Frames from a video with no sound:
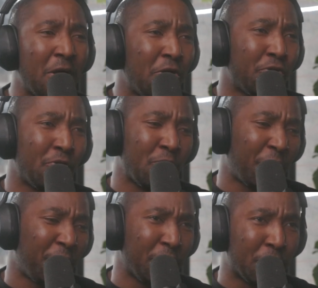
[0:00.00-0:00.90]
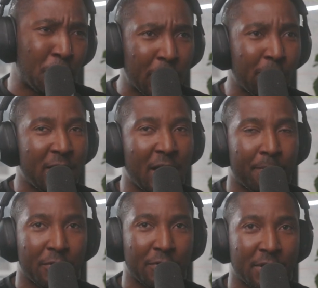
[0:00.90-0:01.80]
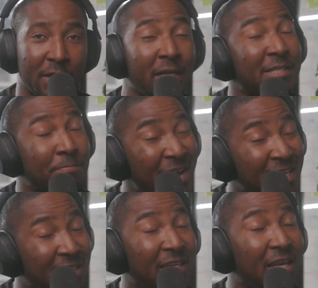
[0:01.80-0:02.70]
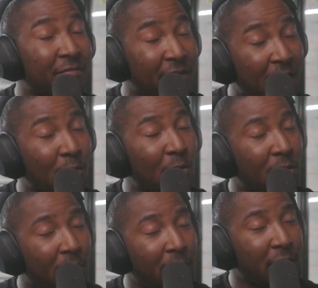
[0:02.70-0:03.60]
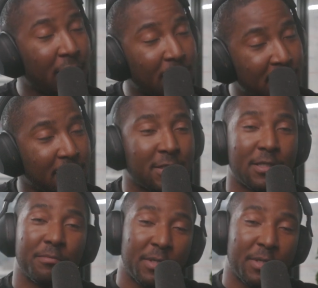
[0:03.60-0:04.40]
You know, you feel good with that person, especially if alcohol in the system.